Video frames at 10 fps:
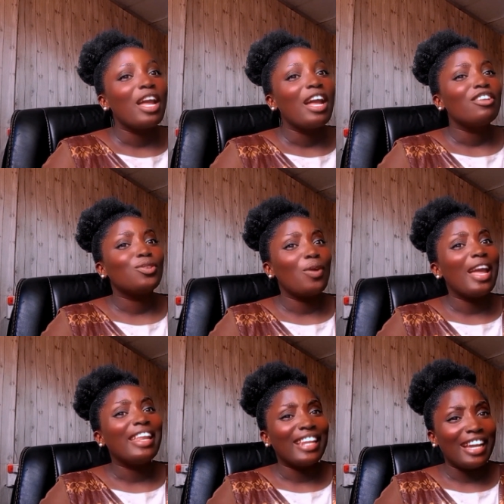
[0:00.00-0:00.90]
so
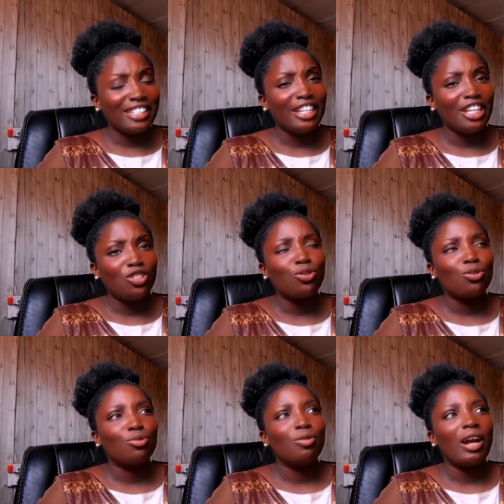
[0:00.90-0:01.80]
enlightening
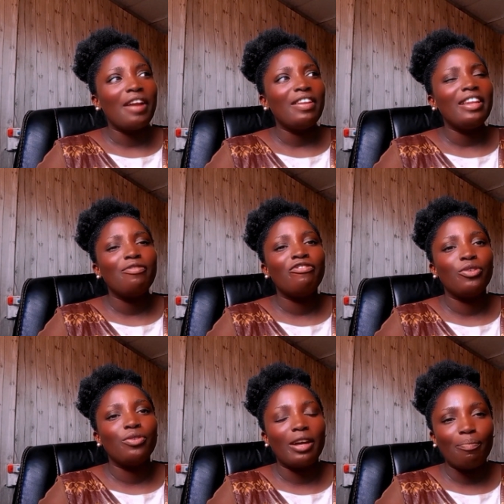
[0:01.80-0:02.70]
too. I really
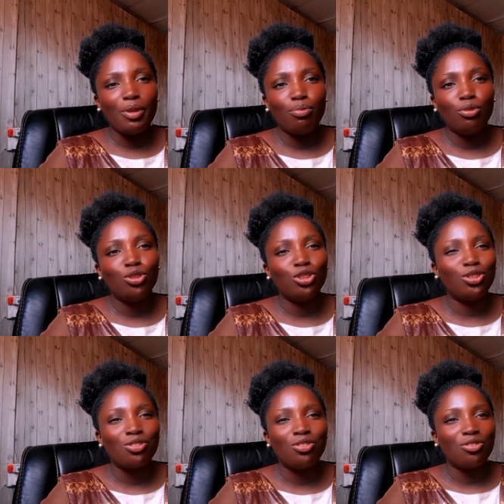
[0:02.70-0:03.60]
feel that people should
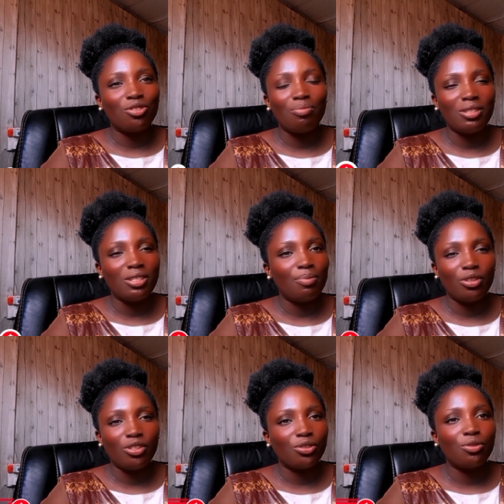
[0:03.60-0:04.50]
just drop this
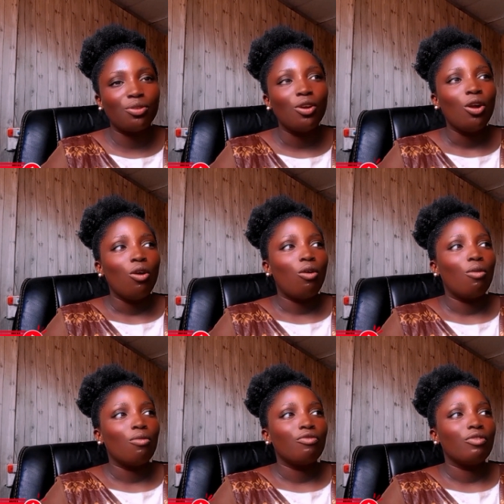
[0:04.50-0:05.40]
pressure
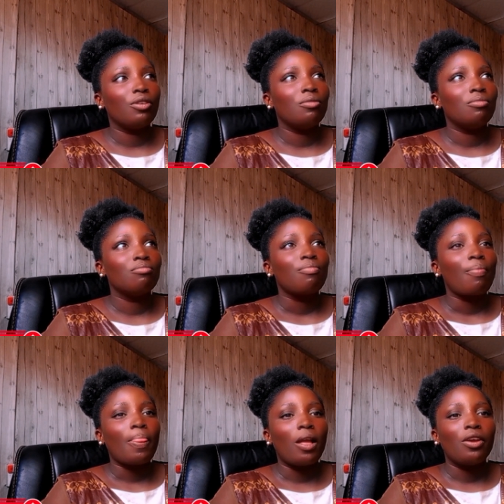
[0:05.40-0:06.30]
of, um,
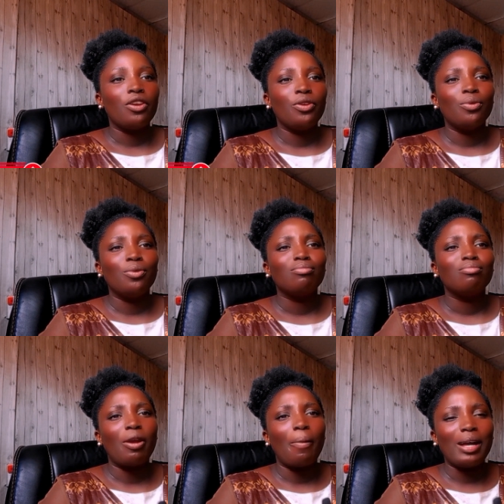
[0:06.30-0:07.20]
you know,
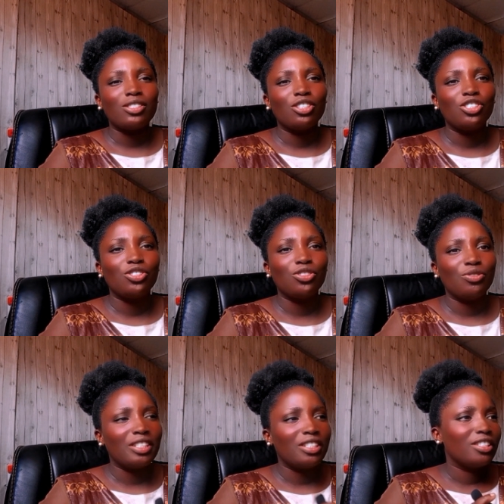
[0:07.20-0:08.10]
yeah, pastor's
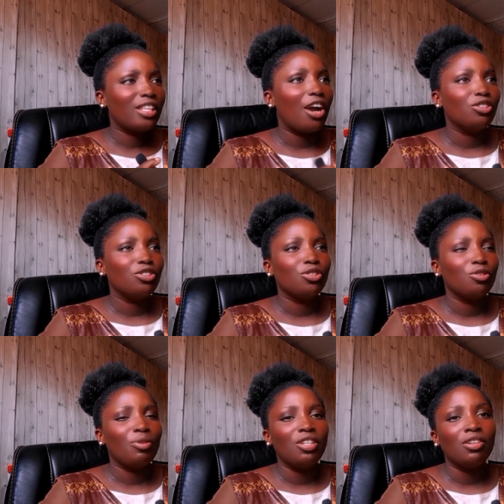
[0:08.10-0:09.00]
children, this is how you
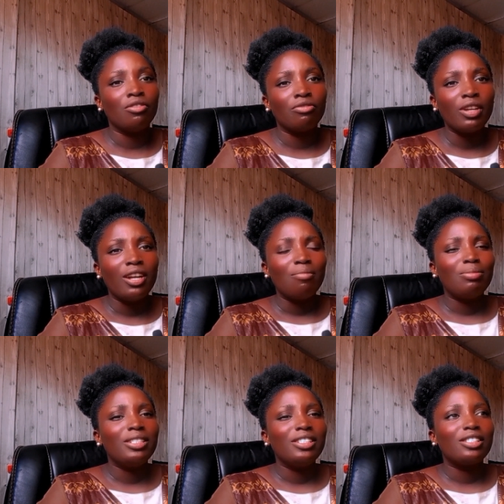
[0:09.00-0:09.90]
should behave.
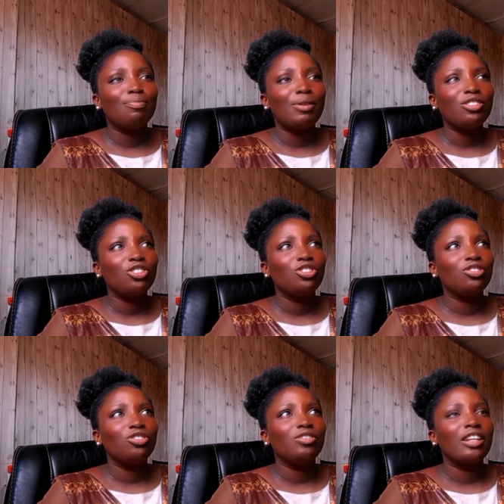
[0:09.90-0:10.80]
Please, pastor
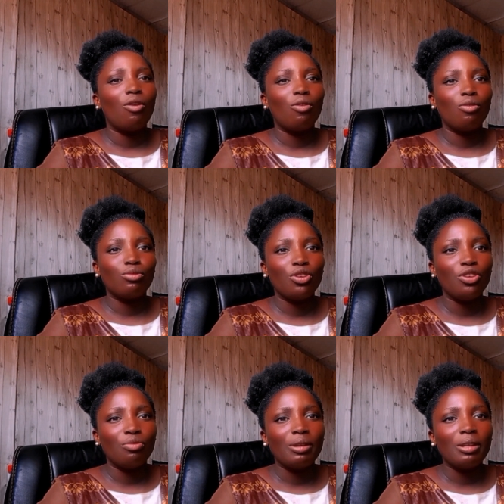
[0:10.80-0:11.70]
children are also
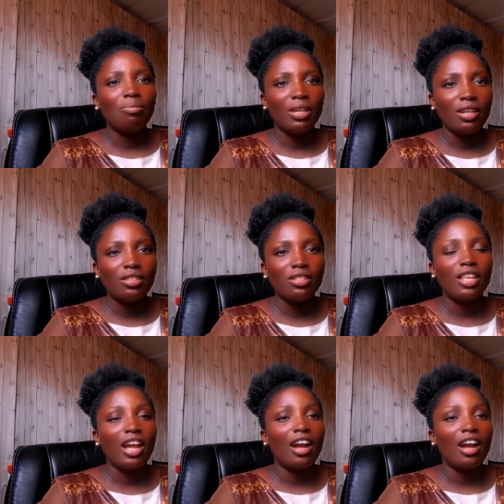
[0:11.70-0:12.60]
human beings.
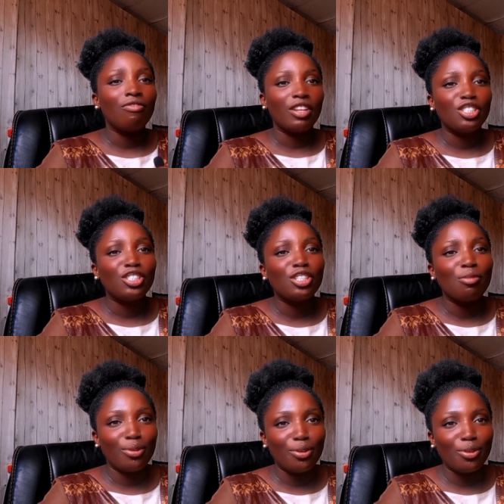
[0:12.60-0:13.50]
They have flesh and
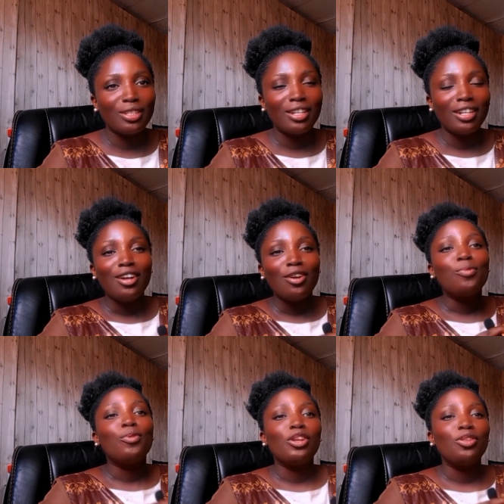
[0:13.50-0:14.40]
blood
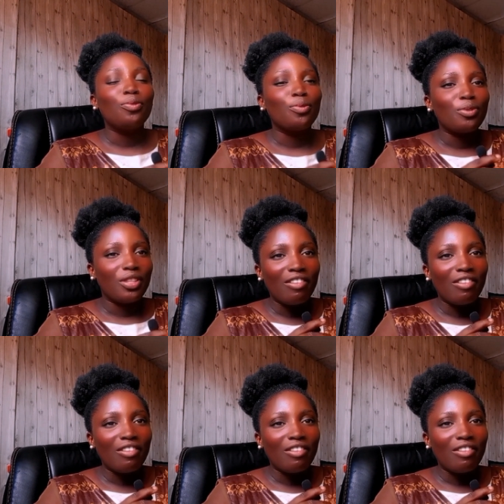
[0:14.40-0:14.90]
running through their